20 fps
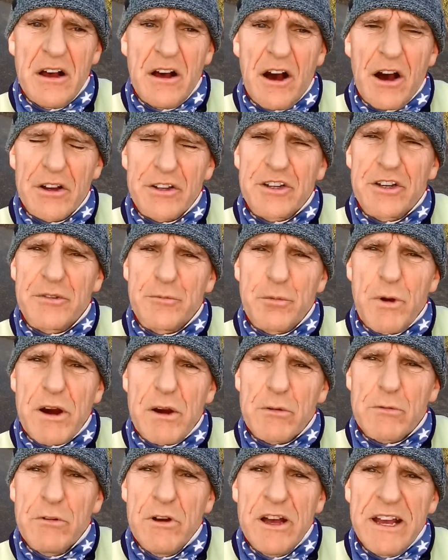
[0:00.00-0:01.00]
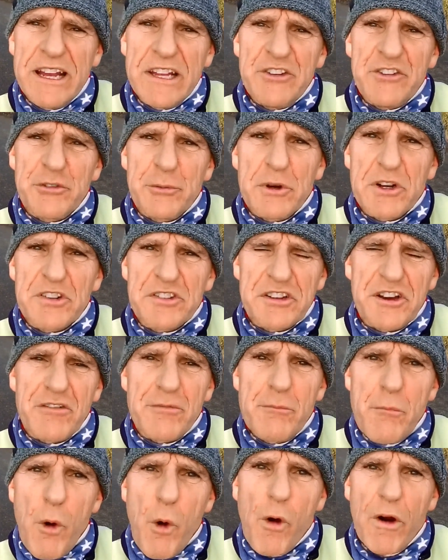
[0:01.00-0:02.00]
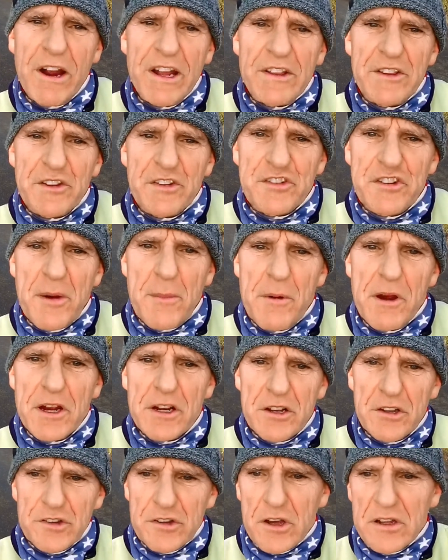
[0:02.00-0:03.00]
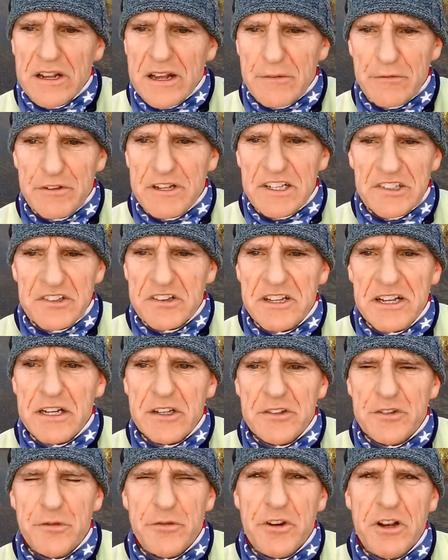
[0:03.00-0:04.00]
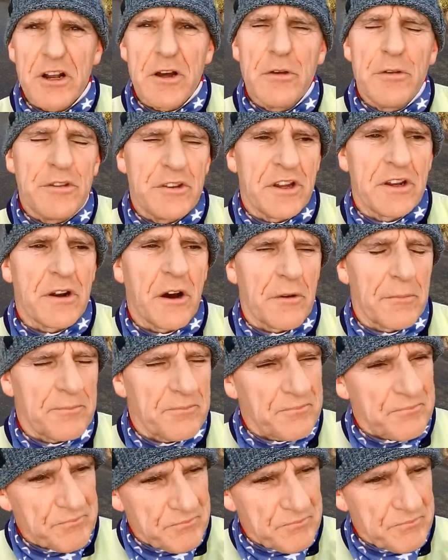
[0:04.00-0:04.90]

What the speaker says: I could well injure myself more in the summer because I'll have less layers of clothing on.